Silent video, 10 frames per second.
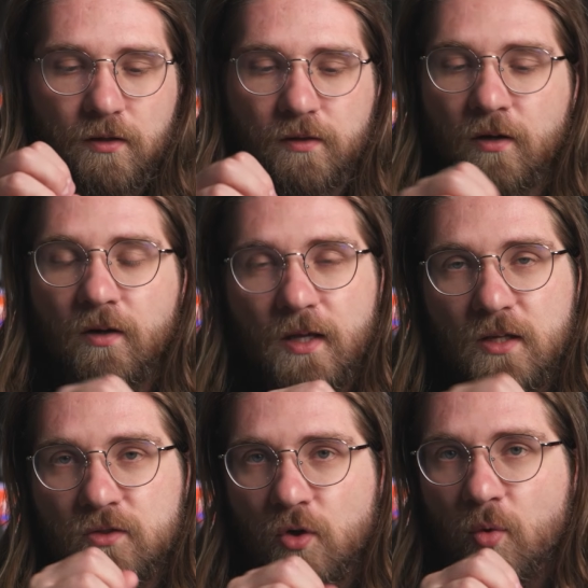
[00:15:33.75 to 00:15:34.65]
there
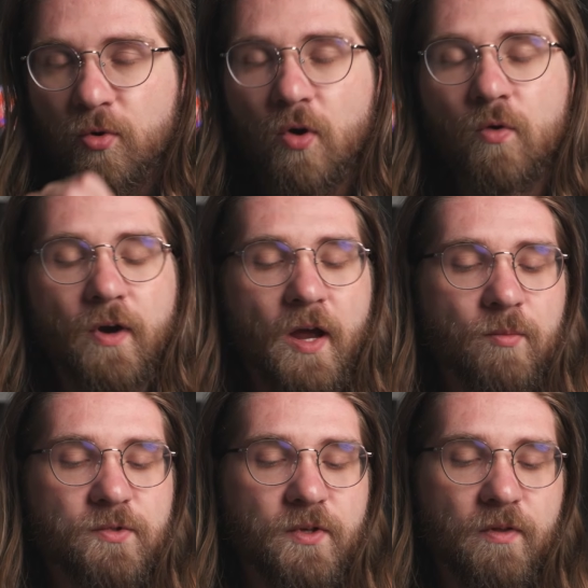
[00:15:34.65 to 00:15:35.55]
is no
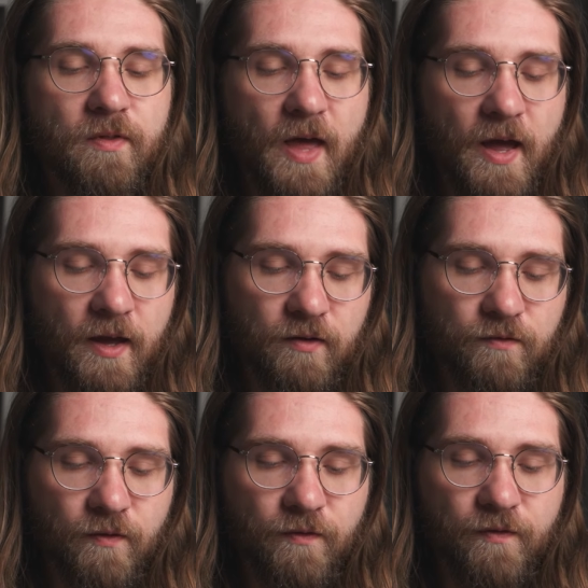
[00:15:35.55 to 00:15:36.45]
programs that
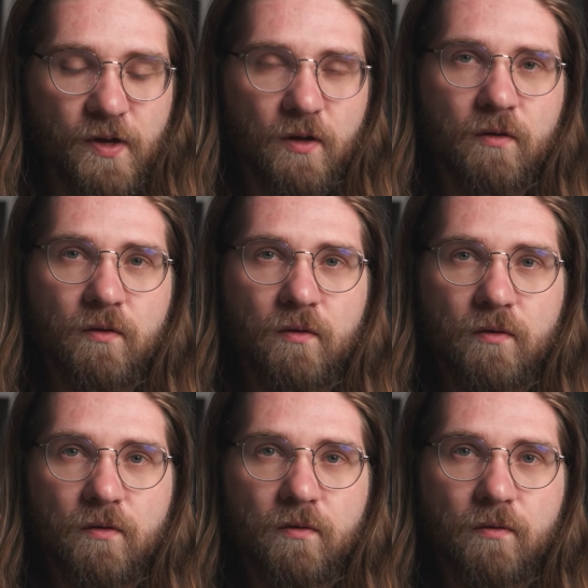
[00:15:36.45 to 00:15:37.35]
fulfill
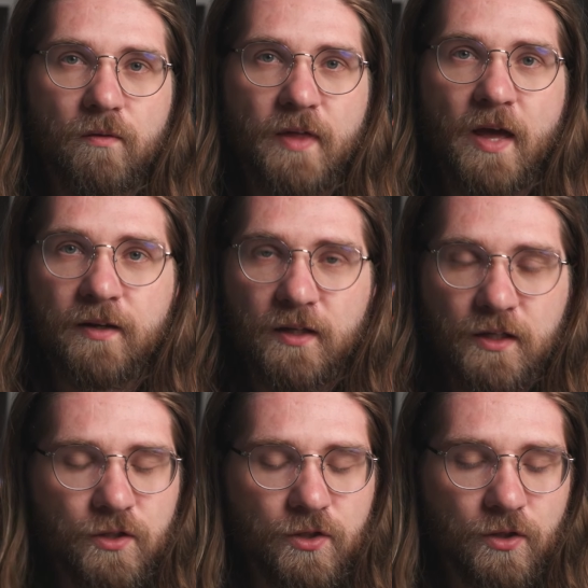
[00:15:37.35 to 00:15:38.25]
that
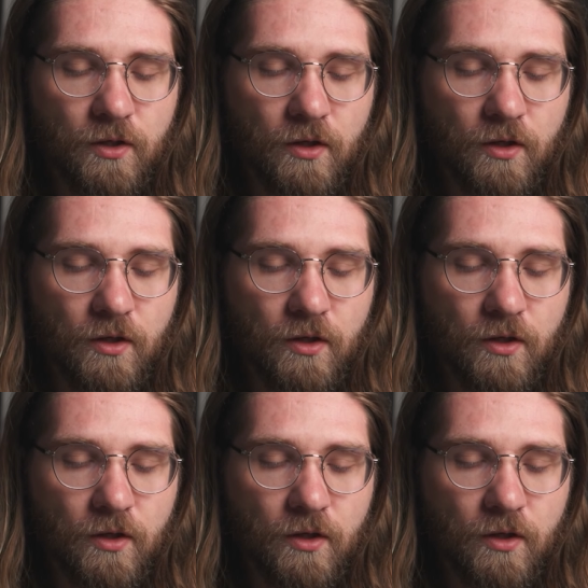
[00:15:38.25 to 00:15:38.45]
niche.